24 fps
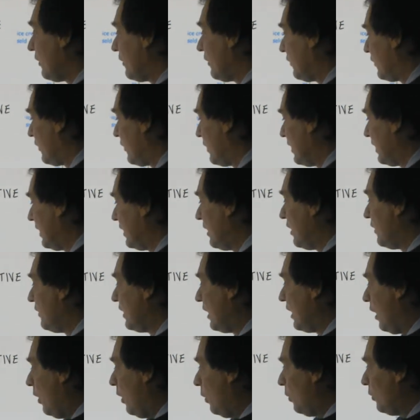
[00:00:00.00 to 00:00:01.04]
So the,
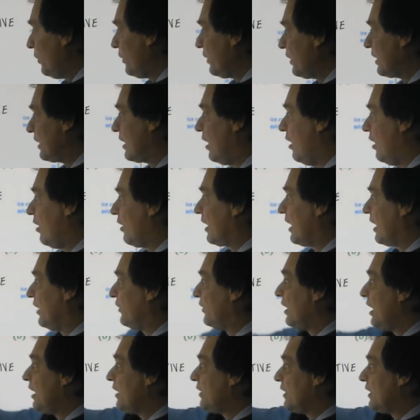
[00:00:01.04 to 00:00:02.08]
the older the car gets,
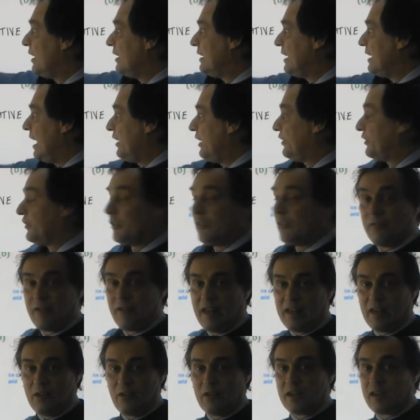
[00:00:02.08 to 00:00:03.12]
the less
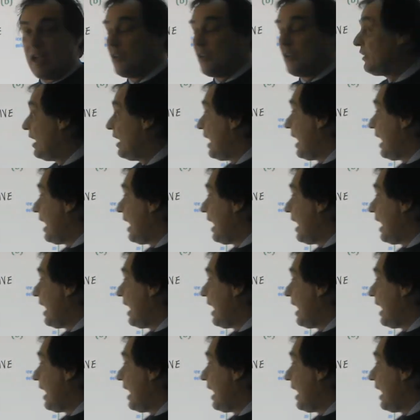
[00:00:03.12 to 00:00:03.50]
value it gets.